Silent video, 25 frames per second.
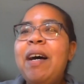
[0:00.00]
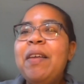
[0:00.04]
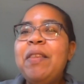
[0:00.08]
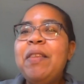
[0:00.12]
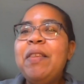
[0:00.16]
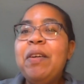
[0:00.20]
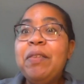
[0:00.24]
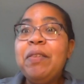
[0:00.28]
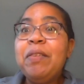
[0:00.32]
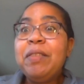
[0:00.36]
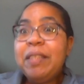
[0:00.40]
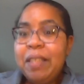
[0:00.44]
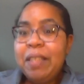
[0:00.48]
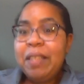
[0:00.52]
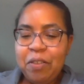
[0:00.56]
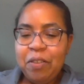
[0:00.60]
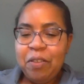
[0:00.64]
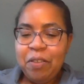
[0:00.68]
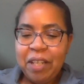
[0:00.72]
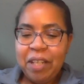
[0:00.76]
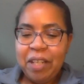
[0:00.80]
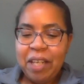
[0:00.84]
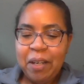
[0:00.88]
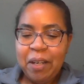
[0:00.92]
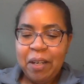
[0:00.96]
their
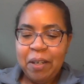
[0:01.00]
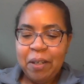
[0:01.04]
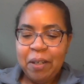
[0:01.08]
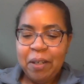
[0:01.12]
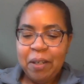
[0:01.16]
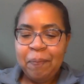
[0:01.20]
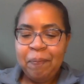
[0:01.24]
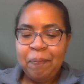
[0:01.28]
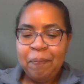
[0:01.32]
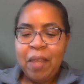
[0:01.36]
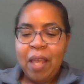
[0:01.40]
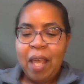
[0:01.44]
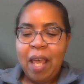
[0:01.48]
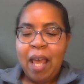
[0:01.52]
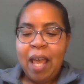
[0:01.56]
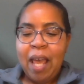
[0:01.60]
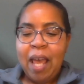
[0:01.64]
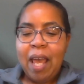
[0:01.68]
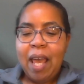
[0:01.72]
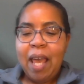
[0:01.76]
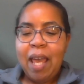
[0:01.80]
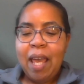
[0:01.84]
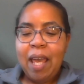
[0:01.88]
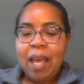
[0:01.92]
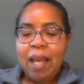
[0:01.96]
senior year.
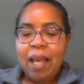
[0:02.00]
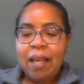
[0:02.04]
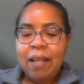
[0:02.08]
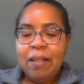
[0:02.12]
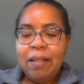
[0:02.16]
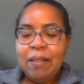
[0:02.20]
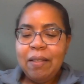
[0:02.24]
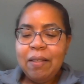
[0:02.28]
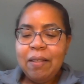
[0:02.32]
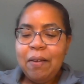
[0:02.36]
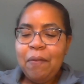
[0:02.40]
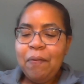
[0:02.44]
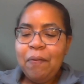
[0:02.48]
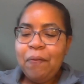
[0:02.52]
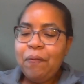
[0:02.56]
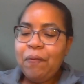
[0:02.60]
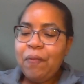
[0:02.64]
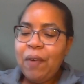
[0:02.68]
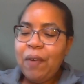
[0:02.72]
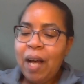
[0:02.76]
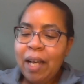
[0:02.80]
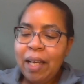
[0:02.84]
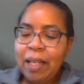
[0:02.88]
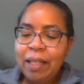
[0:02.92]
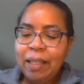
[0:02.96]
And
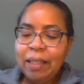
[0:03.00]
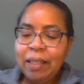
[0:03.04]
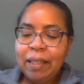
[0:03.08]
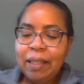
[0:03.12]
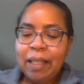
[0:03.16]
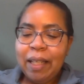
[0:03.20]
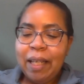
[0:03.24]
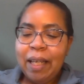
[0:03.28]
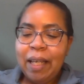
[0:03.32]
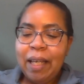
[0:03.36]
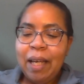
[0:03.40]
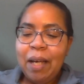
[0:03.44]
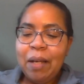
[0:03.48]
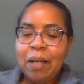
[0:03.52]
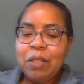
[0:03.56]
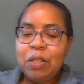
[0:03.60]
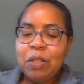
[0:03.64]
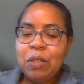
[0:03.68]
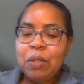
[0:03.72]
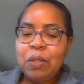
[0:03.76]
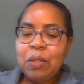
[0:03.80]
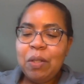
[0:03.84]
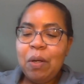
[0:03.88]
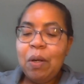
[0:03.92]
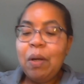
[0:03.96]
finally,
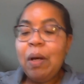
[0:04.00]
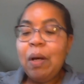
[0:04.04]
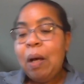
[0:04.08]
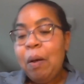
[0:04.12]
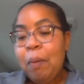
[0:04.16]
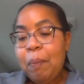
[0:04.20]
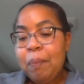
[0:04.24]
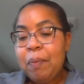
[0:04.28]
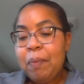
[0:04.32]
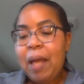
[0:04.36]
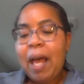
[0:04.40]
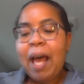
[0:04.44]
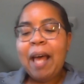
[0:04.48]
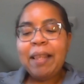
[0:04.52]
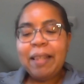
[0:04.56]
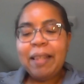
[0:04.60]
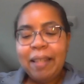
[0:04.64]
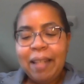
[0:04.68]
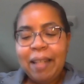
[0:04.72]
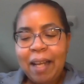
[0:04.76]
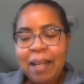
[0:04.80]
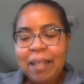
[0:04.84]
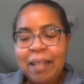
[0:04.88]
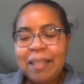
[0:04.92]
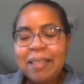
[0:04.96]

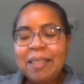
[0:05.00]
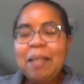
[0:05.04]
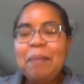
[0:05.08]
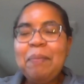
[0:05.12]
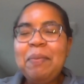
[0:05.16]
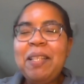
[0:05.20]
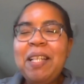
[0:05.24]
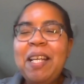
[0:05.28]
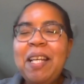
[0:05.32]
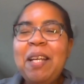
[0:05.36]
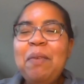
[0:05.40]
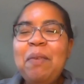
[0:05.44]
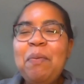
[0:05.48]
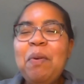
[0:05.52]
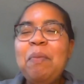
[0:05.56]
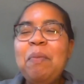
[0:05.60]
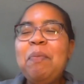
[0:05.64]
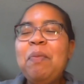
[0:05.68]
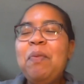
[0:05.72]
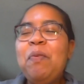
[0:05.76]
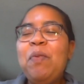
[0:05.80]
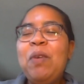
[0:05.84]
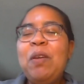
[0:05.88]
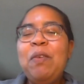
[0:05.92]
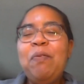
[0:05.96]
athletics update.
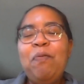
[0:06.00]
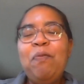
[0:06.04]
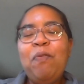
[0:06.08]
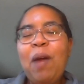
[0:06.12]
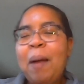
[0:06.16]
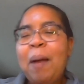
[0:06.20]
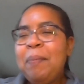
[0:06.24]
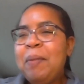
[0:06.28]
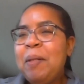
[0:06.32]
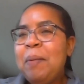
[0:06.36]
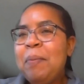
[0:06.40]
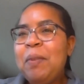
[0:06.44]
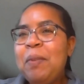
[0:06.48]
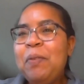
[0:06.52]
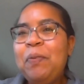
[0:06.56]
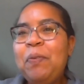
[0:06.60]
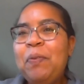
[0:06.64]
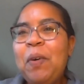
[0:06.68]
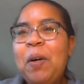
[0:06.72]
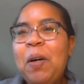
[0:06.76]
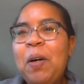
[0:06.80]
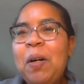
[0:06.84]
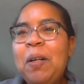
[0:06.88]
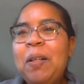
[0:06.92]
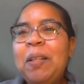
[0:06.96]
We've wrapped up the
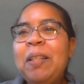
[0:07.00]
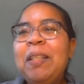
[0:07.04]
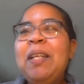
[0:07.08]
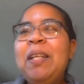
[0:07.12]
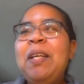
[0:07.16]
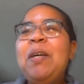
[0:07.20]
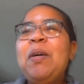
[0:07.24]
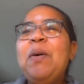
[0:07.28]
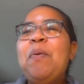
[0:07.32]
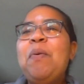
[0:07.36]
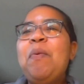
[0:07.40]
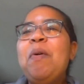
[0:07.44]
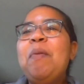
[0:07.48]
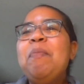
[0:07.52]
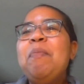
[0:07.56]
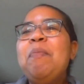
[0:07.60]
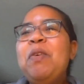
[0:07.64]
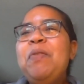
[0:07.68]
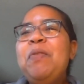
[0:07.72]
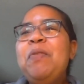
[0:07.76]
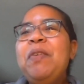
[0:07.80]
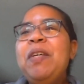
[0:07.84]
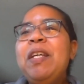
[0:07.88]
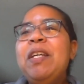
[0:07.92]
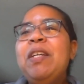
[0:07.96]
fall. We're
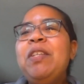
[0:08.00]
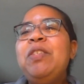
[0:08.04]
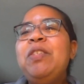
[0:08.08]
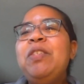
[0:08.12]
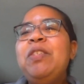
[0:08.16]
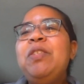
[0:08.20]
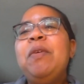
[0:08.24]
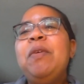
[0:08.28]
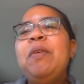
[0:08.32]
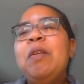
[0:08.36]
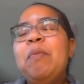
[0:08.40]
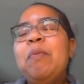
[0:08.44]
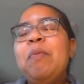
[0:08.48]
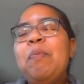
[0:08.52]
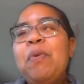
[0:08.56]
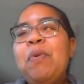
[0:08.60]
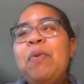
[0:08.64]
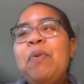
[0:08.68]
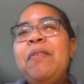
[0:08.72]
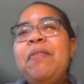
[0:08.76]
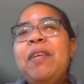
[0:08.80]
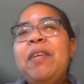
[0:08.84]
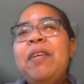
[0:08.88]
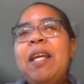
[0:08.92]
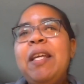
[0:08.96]
moving into an
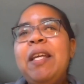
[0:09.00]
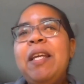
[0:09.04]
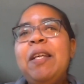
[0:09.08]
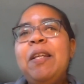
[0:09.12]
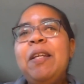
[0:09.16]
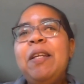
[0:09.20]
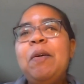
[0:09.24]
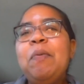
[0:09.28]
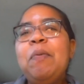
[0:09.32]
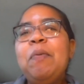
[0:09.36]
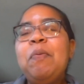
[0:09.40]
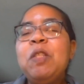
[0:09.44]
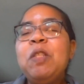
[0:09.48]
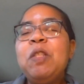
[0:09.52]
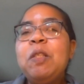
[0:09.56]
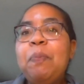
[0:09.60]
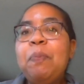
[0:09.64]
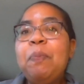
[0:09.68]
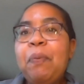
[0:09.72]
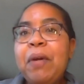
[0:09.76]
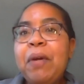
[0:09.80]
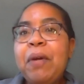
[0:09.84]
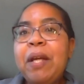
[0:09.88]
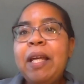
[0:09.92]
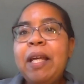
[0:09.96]
abbreviated
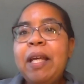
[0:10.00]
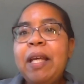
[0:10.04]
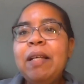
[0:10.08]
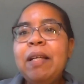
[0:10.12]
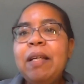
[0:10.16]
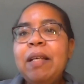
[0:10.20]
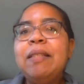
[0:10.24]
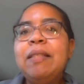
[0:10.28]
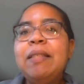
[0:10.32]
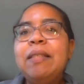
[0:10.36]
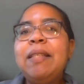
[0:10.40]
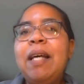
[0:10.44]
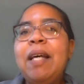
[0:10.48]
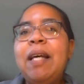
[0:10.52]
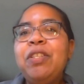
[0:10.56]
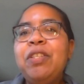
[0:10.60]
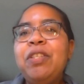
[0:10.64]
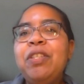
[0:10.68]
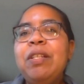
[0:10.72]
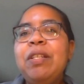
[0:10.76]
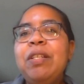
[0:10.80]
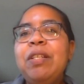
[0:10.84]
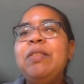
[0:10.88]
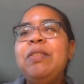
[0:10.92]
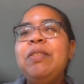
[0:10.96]
spring
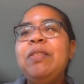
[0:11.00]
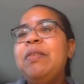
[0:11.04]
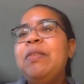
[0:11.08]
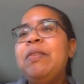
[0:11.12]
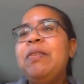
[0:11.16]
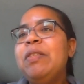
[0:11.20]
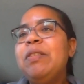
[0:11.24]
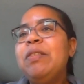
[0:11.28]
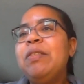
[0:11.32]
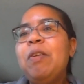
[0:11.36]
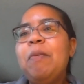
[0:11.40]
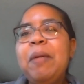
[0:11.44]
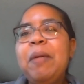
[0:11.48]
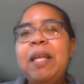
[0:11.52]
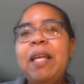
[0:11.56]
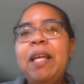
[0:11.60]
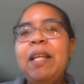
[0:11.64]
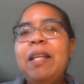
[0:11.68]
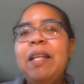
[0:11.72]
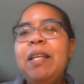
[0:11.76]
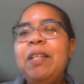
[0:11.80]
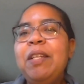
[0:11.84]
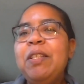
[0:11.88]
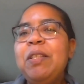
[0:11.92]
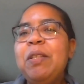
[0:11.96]
session. Students are
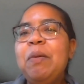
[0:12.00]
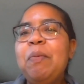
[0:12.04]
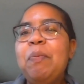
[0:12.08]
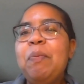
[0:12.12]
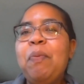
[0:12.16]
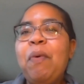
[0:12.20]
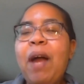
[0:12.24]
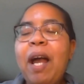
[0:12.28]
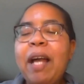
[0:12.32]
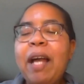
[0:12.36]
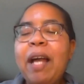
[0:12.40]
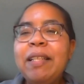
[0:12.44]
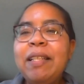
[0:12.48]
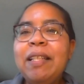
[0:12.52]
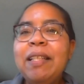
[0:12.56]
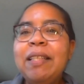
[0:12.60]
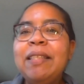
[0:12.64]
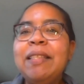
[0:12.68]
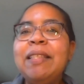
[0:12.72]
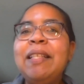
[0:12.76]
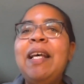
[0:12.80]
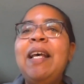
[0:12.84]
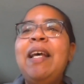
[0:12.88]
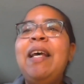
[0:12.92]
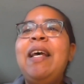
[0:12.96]
beginning to
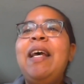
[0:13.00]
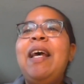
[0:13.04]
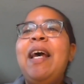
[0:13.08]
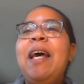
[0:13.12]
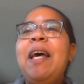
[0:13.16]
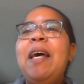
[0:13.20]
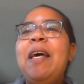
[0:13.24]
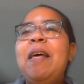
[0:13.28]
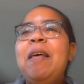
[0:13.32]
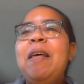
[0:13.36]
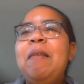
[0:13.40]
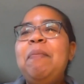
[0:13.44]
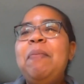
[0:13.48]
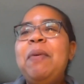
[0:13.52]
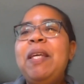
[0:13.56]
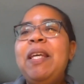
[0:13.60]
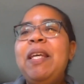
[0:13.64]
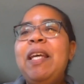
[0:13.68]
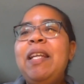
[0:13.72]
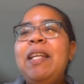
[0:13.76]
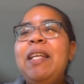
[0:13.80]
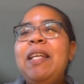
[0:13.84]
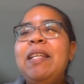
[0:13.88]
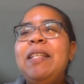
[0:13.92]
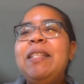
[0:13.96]
practice and
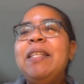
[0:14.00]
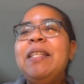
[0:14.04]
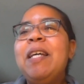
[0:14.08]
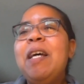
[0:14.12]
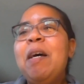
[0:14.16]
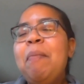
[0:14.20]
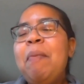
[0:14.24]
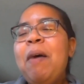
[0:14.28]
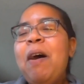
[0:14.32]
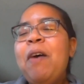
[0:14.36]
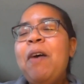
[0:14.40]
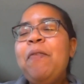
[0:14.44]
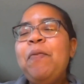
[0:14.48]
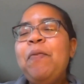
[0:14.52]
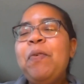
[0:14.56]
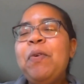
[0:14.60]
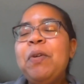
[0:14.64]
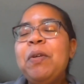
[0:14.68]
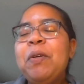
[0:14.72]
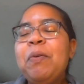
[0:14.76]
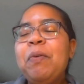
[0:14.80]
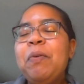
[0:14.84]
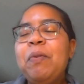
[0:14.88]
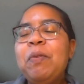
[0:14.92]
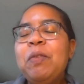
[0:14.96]
beginning to come out
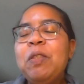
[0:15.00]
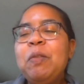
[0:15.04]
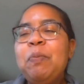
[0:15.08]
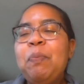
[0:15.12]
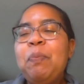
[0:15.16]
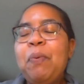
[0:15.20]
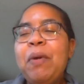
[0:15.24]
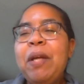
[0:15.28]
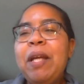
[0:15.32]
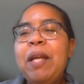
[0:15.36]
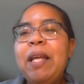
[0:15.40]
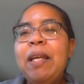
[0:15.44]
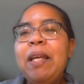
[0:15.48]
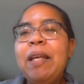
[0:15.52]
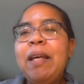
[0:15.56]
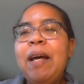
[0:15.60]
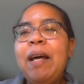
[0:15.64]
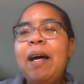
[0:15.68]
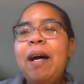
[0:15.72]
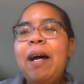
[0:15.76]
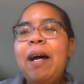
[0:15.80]
for spring